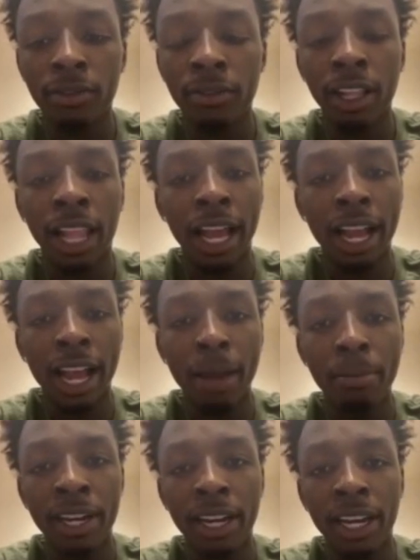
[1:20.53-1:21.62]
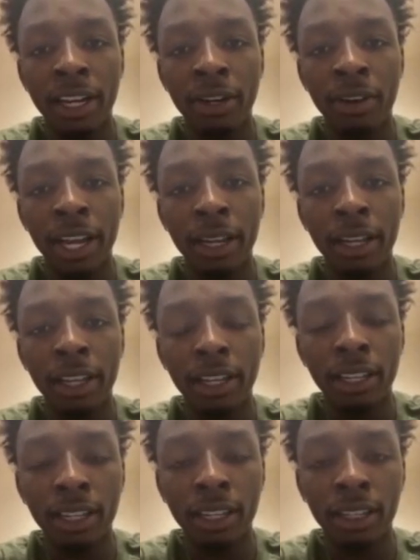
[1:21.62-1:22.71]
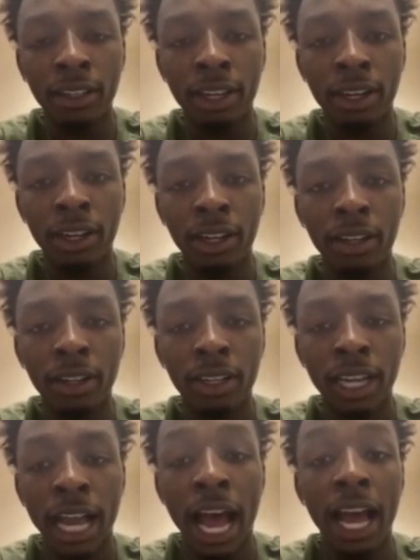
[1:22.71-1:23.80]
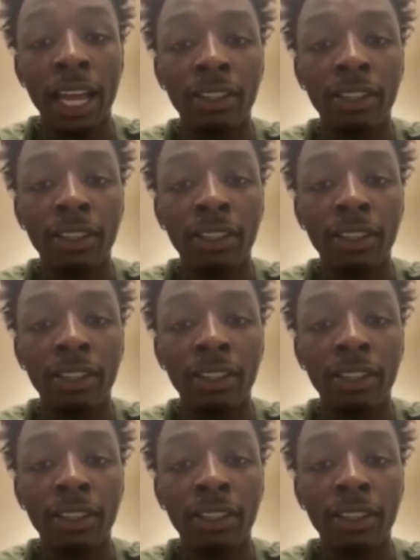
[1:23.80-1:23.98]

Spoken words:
felt like I have been an underrated, you know, guy.